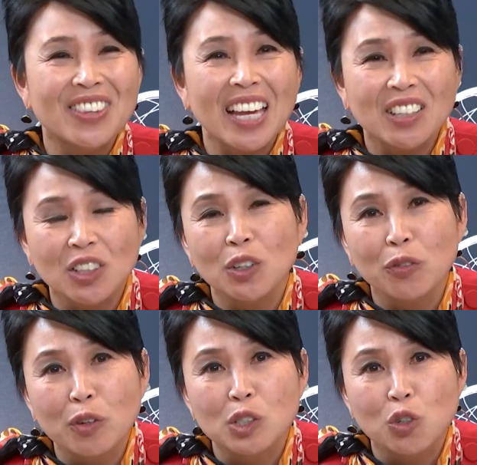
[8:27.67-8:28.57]
thank you
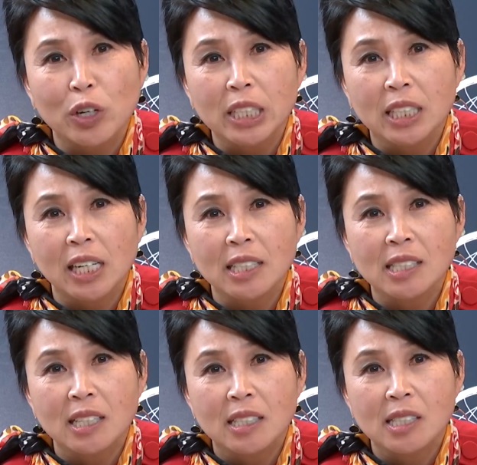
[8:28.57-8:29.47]
for joining
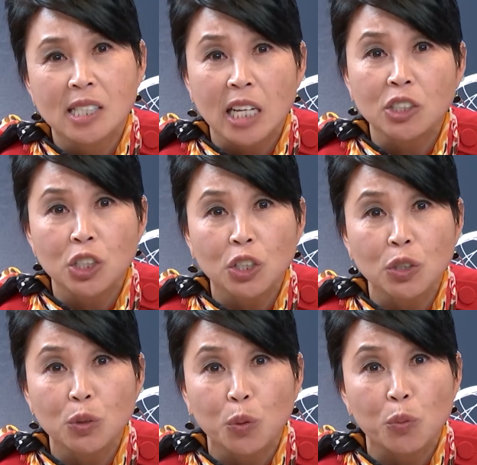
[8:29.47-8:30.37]
us. Stay
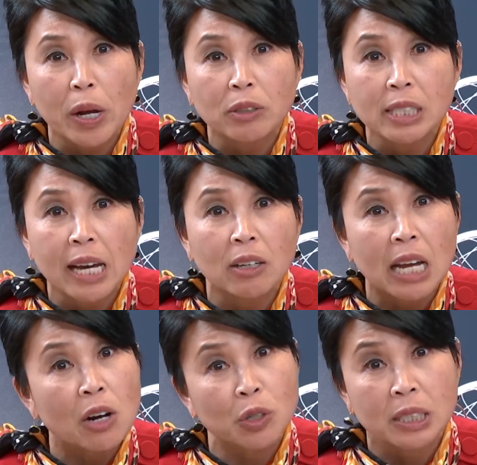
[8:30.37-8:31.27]
tuned. We're rounding out
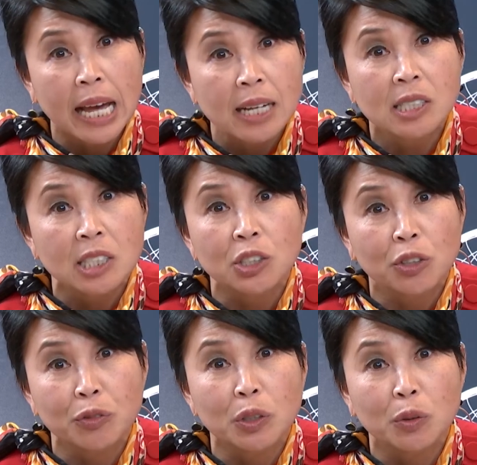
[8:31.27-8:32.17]
our last
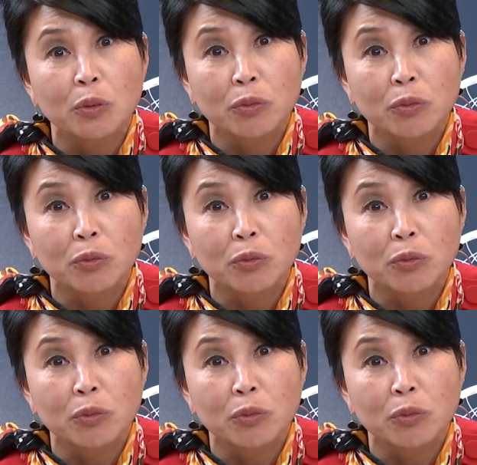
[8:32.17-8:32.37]
interview